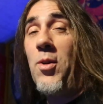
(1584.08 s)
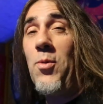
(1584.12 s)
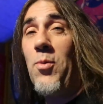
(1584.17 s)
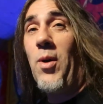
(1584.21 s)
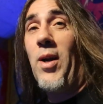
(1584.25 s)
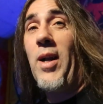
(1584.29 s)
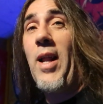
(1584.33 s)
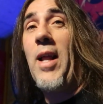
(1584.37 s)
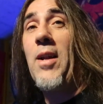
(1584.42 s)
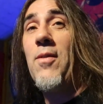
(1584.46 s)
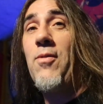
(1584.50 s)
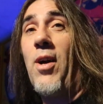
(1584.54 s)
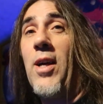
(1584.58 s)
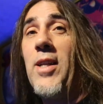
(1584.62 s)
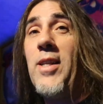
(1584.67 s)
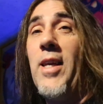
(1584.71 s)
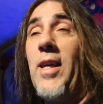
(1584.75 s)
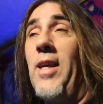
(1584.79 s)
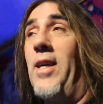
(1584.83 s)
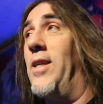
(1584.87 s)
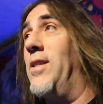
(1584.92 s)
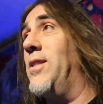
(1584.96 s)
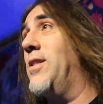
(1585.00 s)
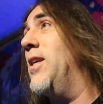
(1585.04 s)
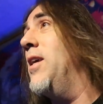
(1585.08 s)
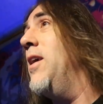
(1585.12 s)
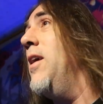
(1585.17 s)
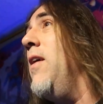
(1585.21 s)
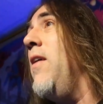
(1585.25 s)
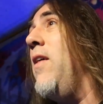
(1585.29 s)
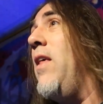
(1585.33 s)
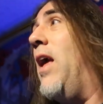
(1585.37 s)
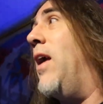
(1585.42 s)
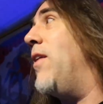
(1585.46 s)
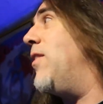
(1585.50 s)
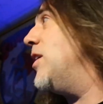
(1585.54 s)
going to oh. run out of ideas.
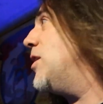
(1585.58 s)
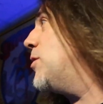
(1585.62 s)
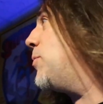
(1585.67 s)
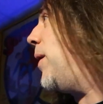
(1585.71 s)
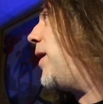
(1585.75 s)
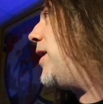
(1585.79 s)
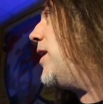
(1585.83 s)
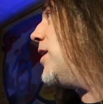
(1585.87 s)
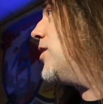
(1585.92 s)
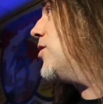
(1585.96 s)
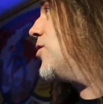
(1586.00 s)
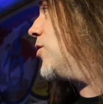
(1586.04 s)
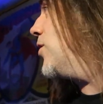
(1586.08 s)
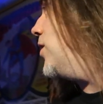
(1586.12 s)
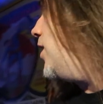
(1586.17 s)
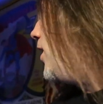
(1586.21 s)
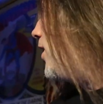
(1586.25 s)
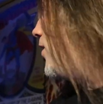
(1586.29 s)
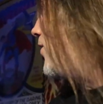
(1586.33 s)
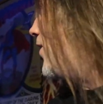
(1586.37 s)
And these paintings, are